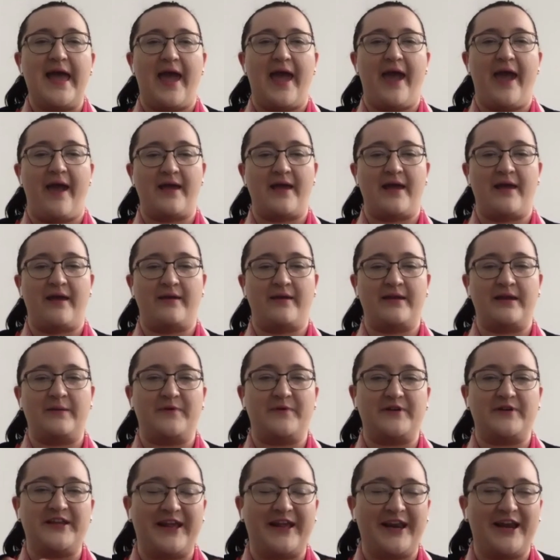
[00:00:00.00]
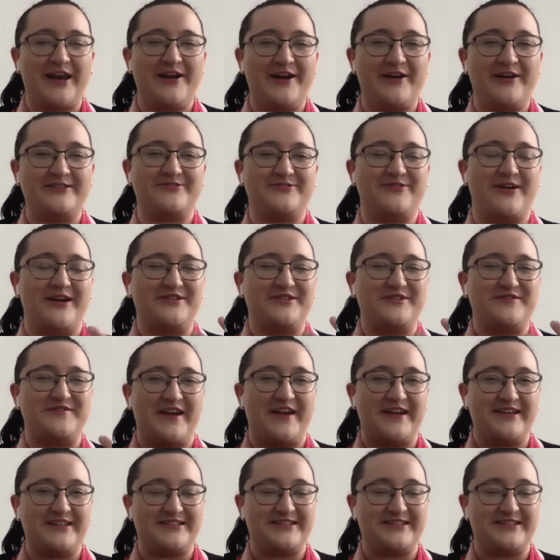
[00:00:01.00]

And in particular, try to find